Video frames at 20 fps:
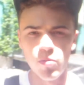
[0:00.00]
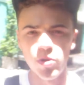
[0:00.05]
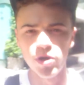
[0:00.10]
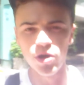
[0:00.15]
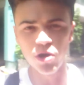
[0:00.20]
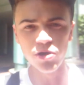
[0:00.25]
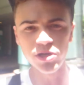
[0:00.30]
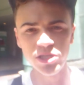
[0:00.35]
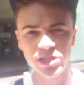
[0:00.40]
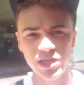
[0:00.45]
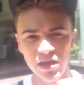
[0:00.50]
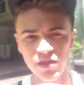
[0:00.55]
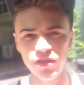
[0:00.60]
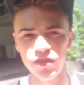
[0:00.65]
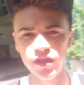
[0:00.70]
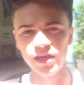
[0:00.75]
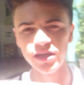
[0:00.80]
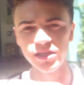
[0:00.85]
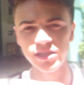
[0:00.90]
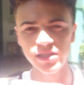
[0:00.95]
we're noticing
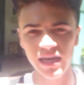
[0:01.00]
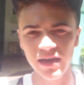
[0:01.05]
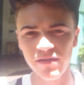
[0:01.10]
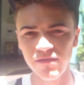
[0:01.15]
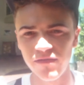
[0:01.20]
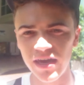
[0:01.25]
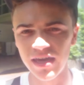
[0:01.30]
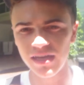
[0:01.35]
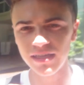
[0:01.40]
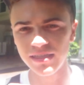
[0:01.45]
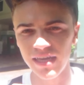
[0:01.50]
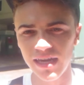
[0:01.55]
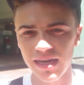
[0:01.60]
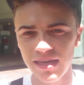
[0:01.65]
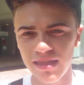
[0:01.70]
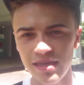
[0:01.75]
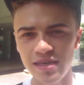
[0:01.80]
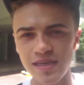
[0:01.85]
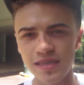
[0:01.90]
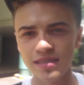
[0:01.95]
things like vans like
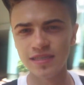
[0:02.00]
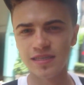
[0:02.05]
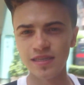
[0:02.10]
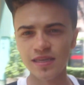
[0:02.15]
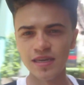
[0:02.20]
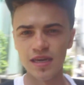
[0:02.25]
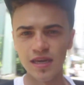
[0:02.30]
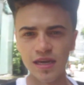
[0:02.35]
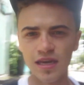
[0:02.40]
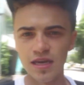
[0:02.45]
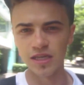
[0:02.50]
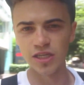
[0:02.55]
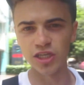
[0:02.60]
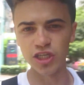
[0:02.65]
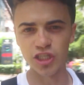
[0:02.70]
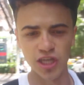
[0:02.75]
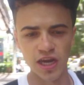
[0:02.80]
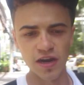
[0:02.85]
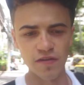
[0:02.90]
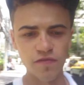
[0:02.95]
this
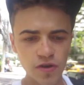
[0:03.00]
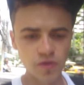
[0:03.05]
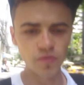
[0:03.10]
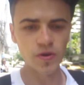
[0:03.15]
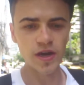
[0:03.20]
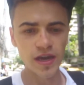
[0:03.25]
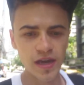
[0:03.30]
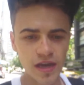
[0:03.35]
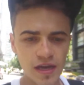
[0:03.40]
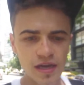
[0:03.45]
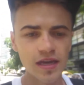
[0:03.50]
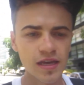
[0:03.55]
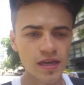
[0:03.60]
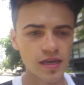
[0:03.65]
just everywhere.